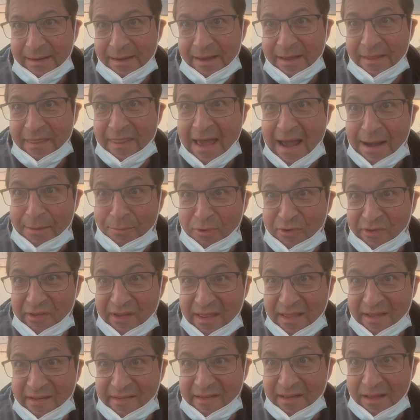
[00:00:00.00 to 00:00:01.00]
That was
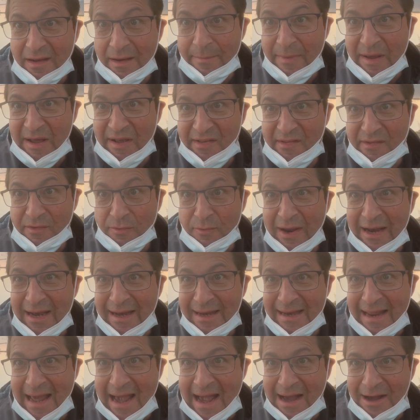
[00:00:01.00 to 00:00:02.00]
in the syllabus, written
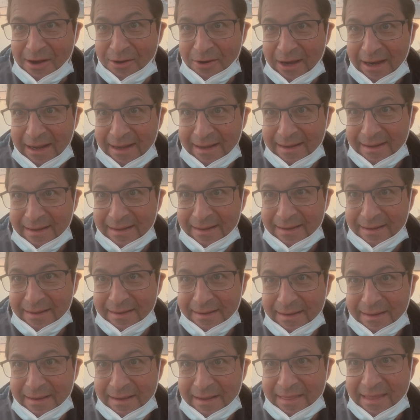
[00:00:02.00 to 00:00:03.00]
down.
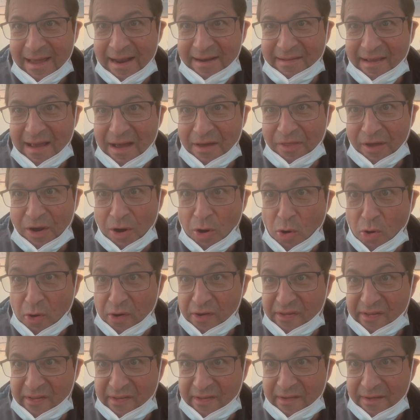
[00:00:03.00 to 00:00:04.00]
That's how the
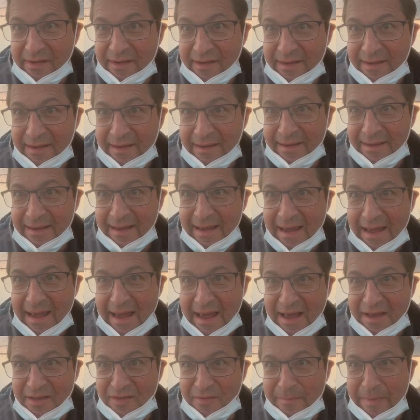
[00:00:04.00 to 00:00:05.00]
course
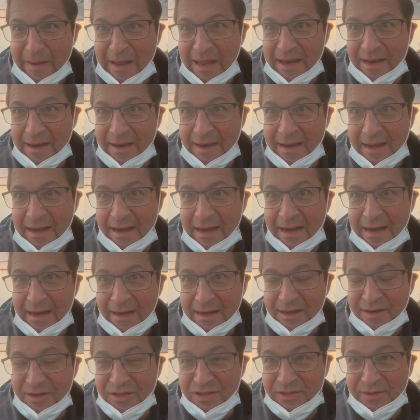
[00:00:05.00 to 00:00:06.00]
has been
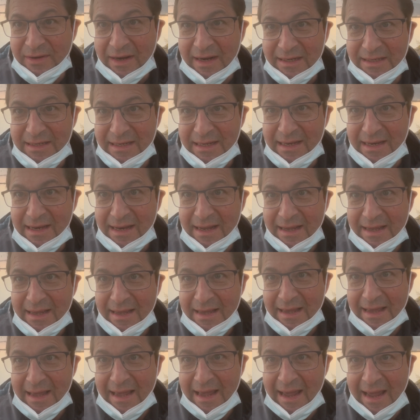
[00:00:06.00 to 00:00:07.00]
constructed
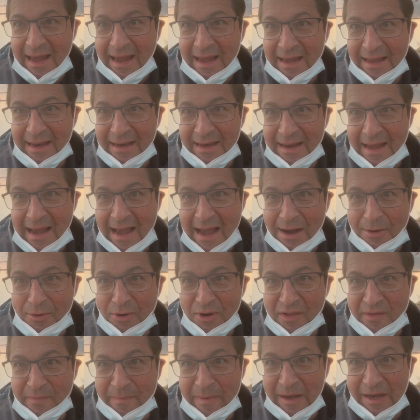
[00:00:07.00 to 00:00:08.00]
and how
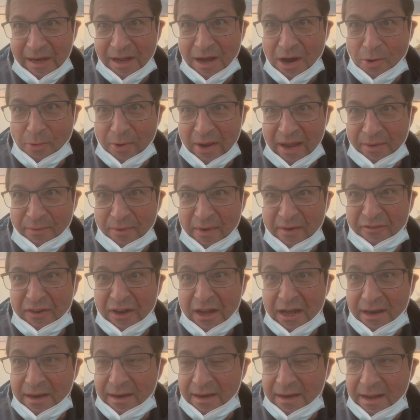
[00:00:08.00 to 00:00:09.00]
it's been going. We've
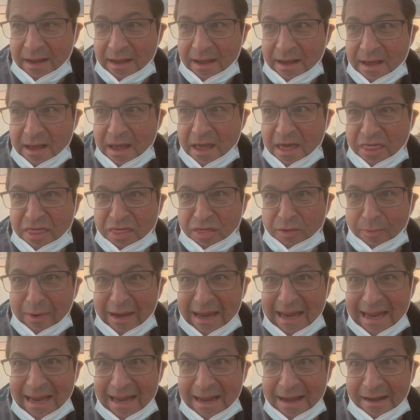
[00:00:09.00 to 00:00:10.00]
done
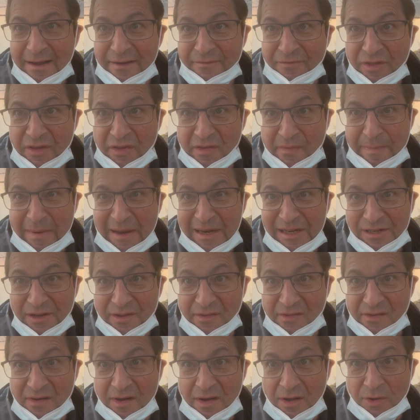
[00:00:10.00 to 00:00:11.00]
3 of the
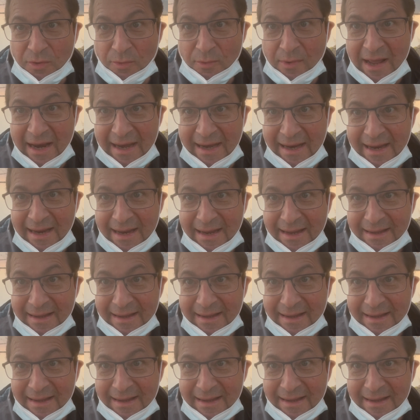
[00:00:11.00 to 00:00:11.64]
speeches already.